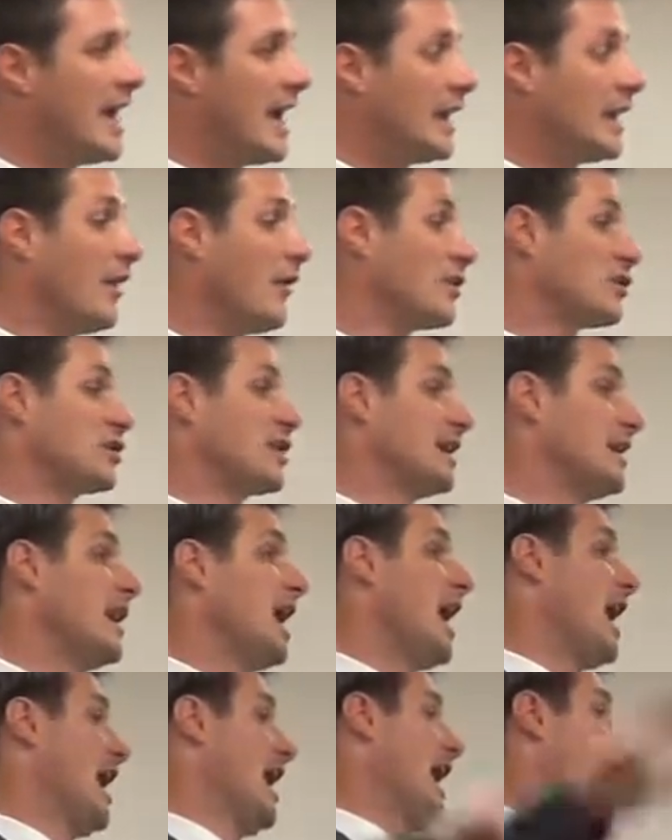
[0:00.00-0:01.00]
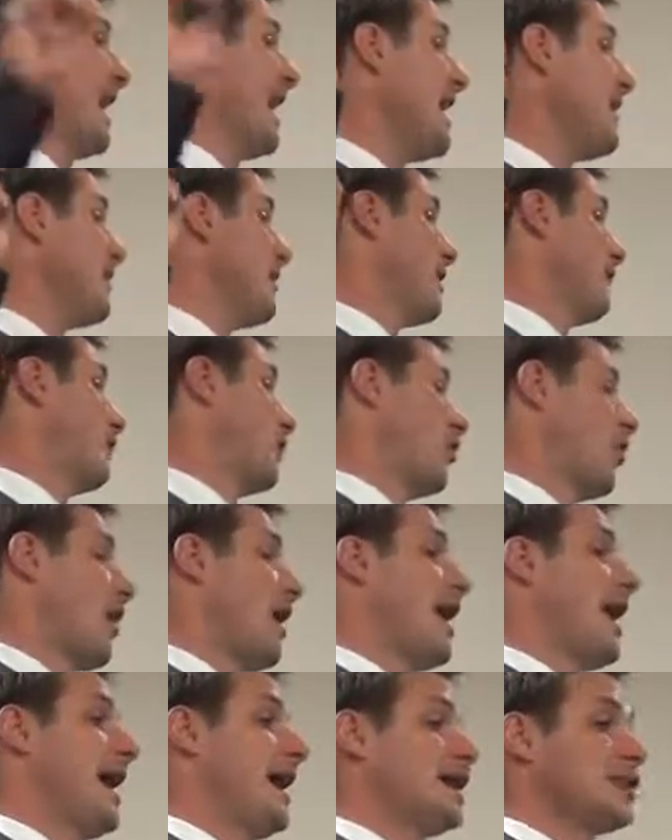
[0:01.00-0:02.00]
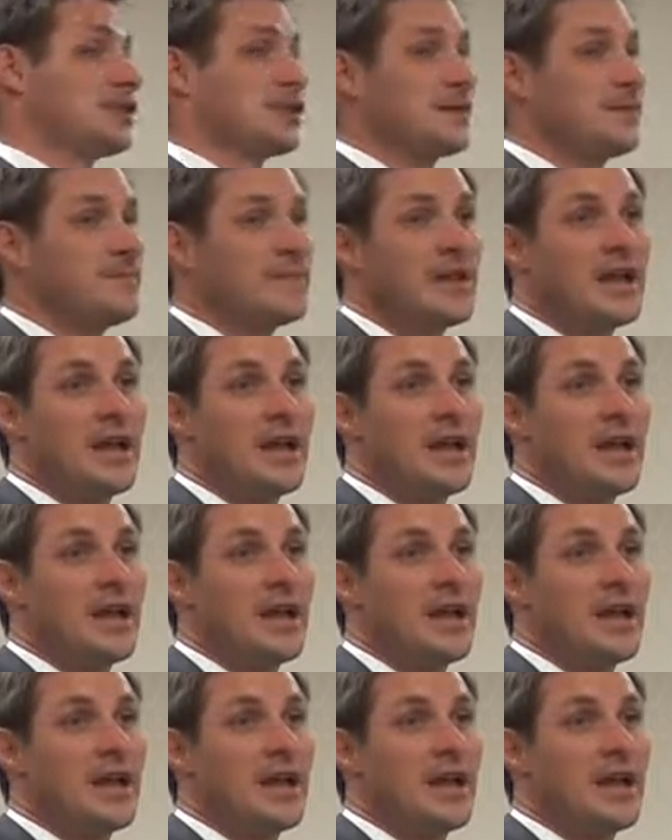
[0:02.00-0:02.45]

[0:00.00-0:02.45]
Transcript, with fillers: And others said, I'm of Christ.